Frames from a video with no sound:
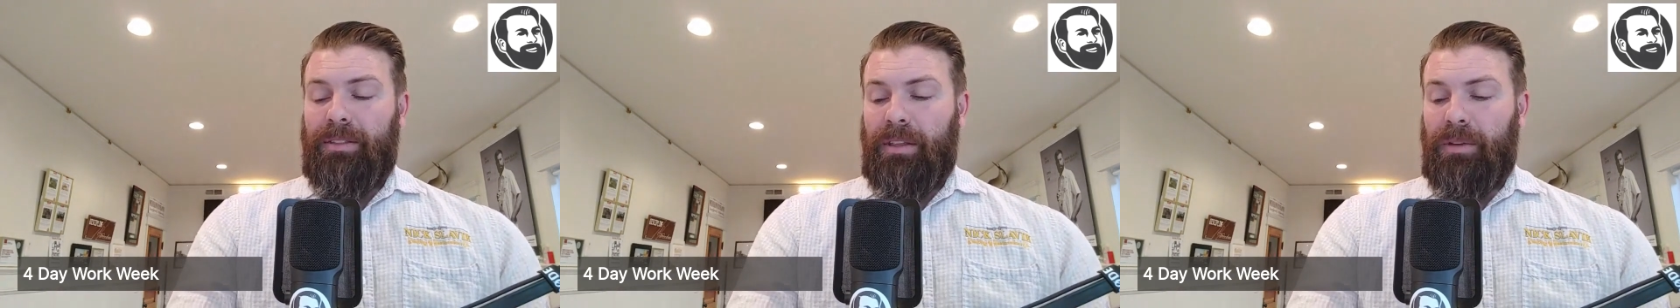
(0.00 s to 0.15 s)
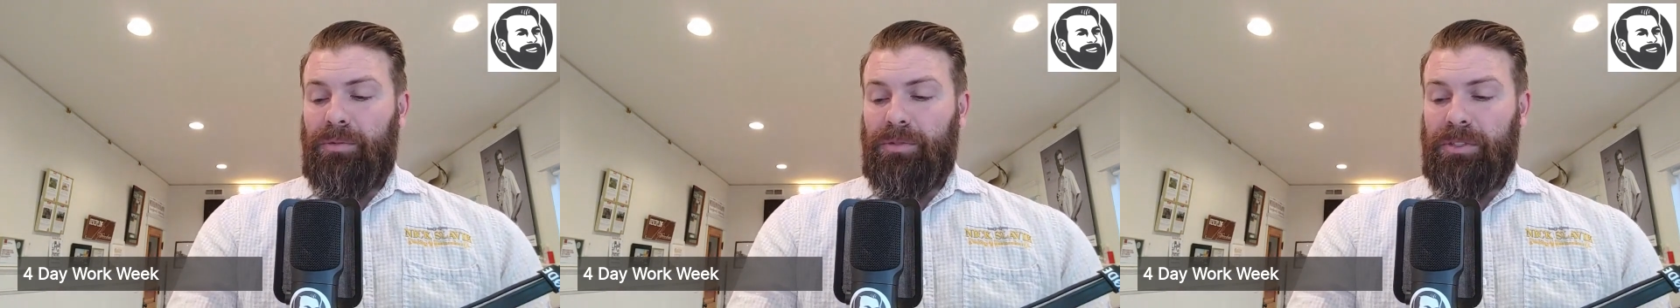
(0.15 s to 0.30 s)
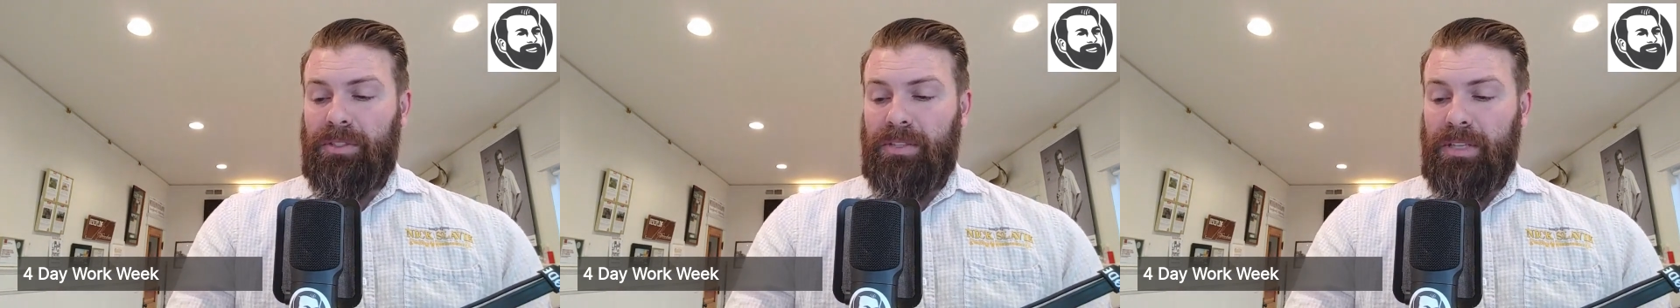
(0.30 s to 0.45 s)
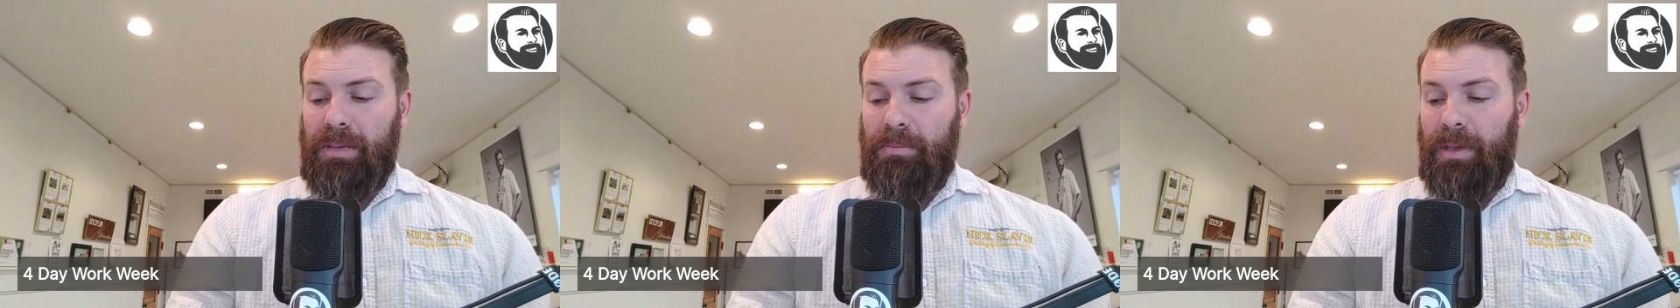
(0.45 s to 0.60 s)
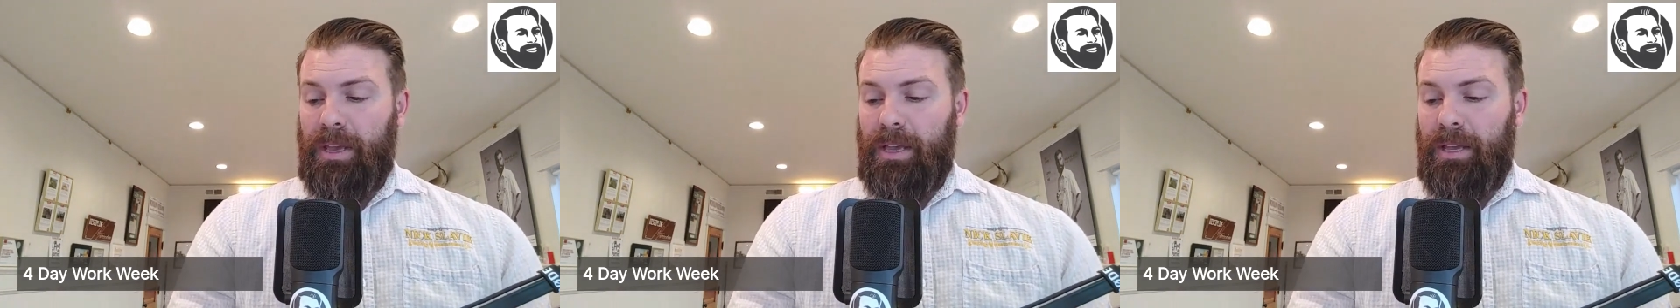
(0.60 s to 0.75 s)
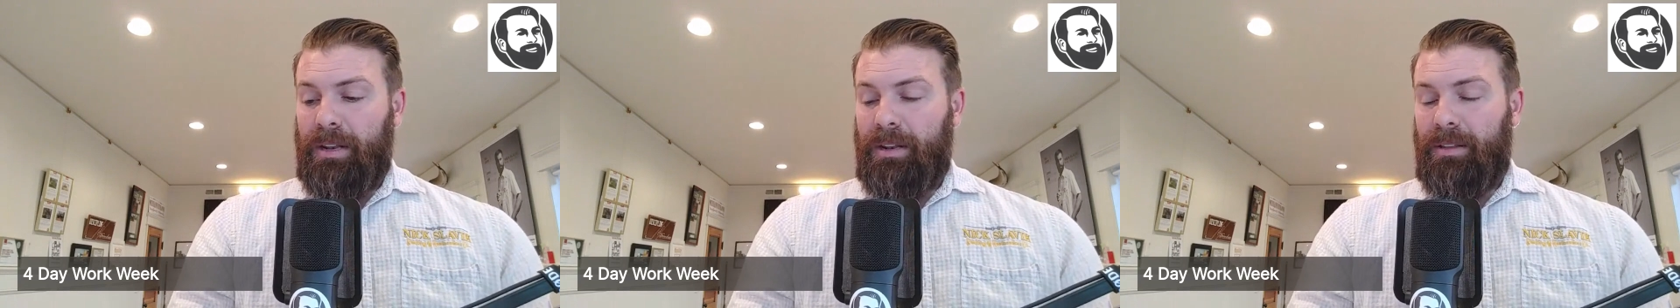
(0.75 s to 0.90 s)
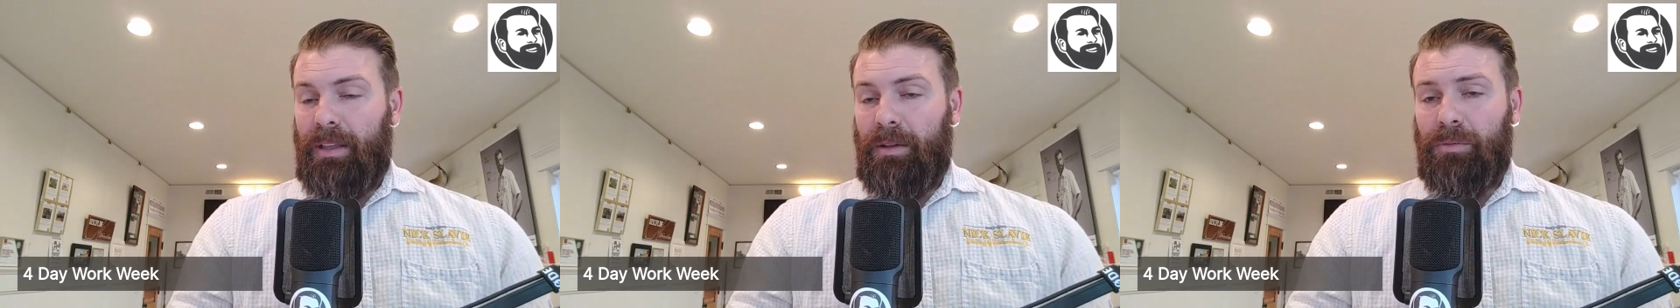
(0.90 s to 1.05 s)
They will sleep
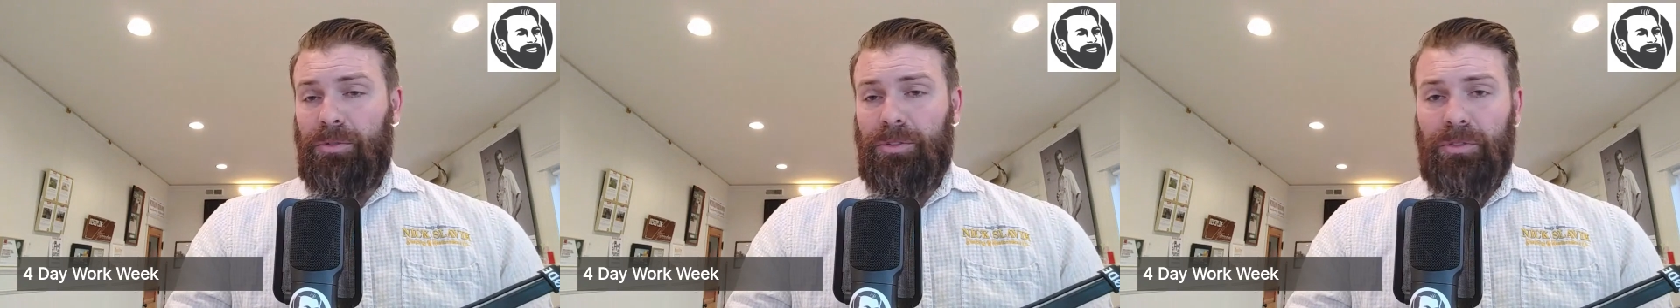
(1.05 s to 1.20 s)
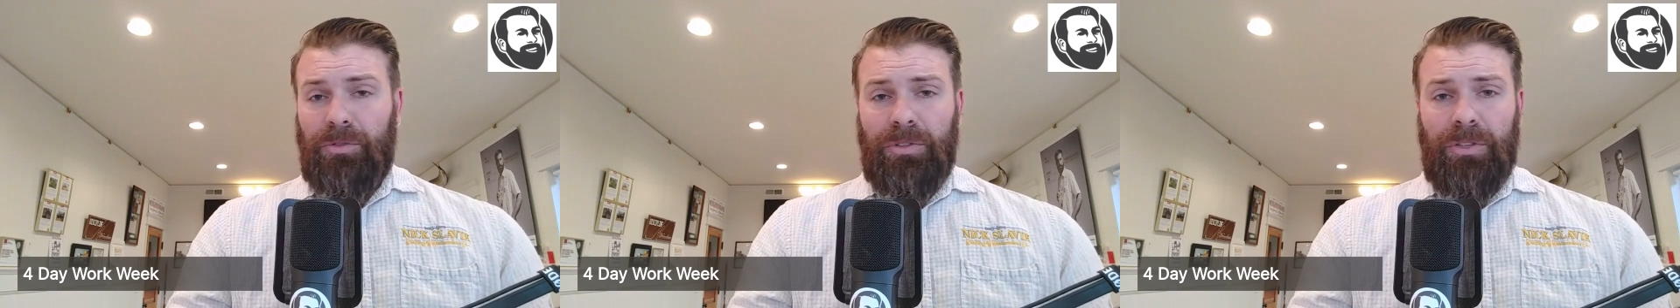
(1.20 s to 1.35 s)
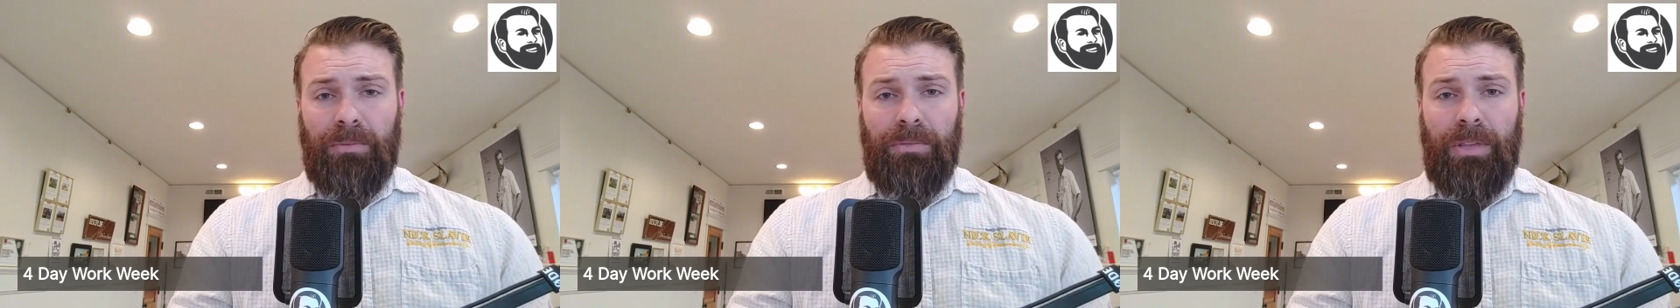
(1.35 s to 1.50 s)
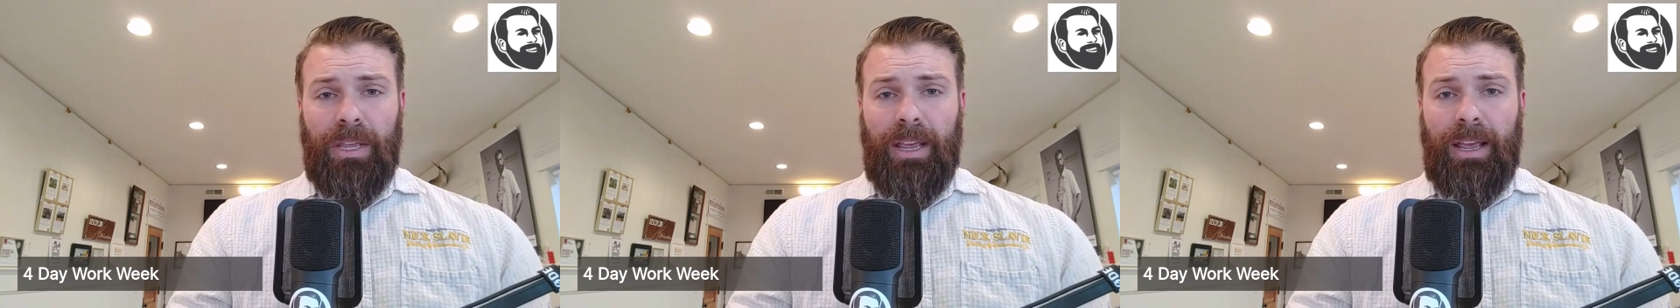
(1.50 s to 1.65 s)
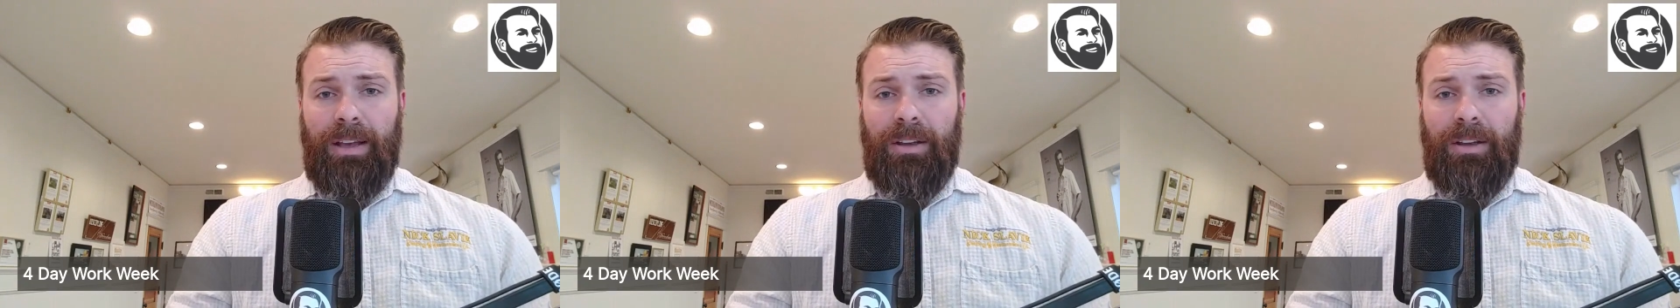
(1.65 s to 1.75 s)
in, they will do something